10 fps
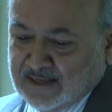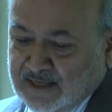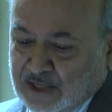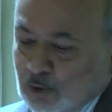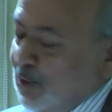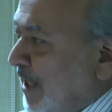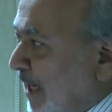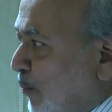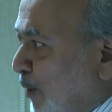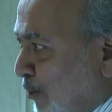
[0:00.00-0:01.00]
that you
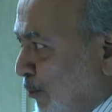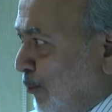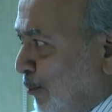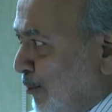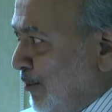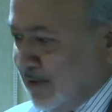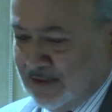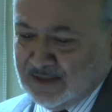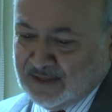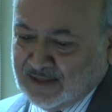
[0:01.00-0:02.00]
take with you,
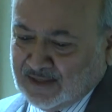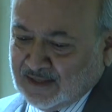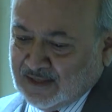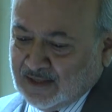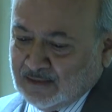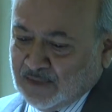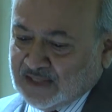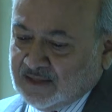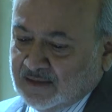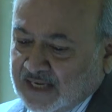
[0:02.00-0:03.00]

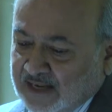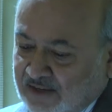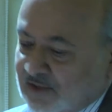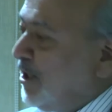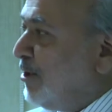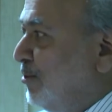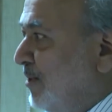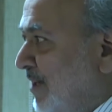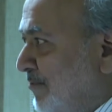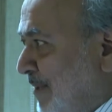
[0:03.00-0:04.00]
but the heritage you
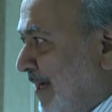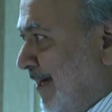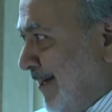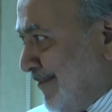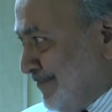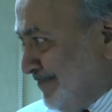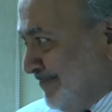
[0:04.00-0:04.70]
leave behind.